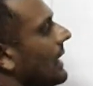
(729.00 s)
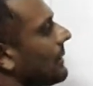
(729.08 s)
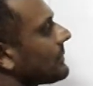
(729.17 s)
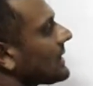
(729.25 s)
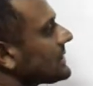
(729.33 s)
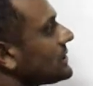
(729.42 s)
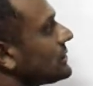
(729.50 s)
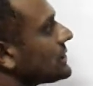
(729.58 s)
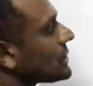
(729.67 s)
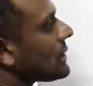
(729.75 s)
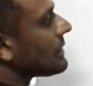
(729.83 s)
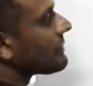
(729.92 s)
I'm not too
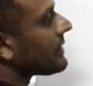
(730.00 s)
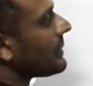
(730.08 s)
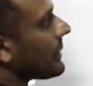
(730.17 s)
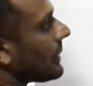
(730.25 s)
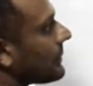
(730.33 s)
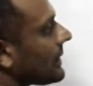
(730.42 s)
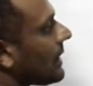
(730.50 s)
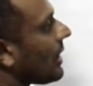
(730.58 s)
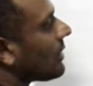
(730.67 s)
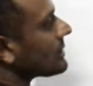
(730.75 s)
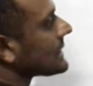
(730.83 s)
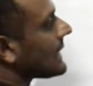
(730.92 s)
sure if you remember
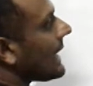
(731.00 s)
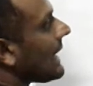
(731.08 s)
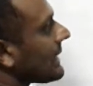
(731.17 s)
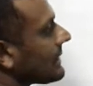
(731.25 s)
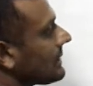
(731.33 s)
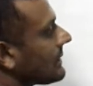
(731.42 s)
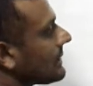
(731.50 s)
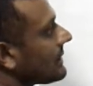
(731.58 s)
how to add